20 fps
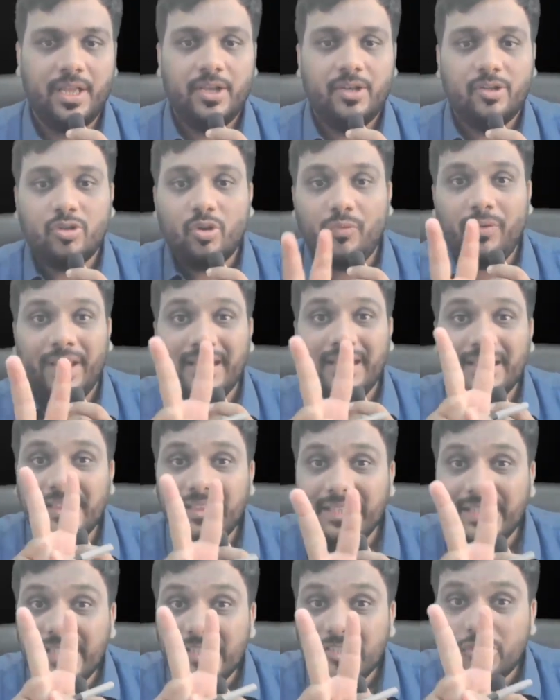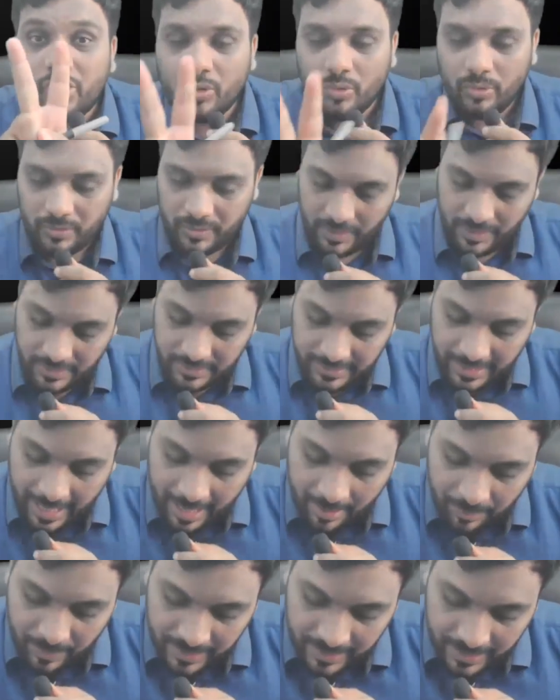So when these two things
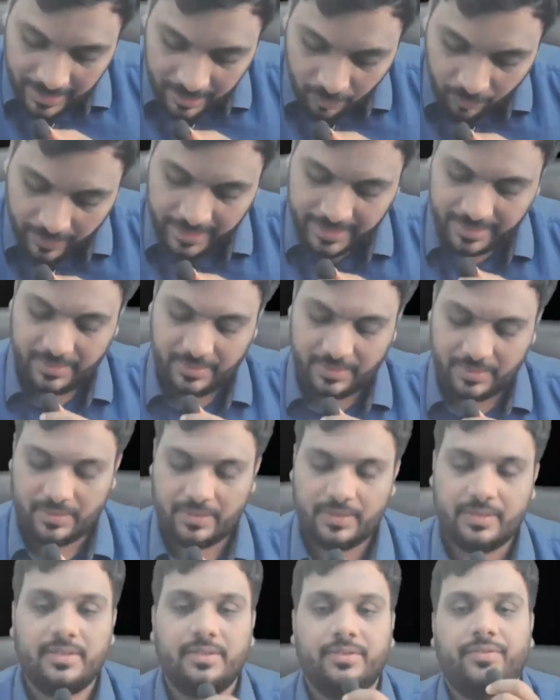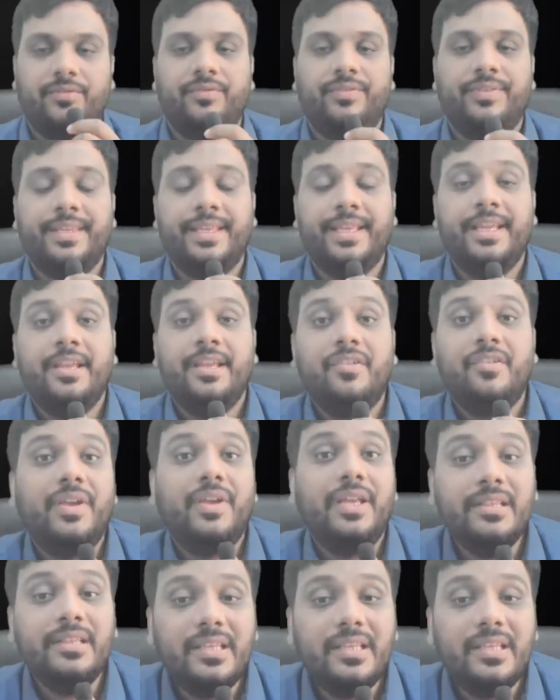happen at once, happen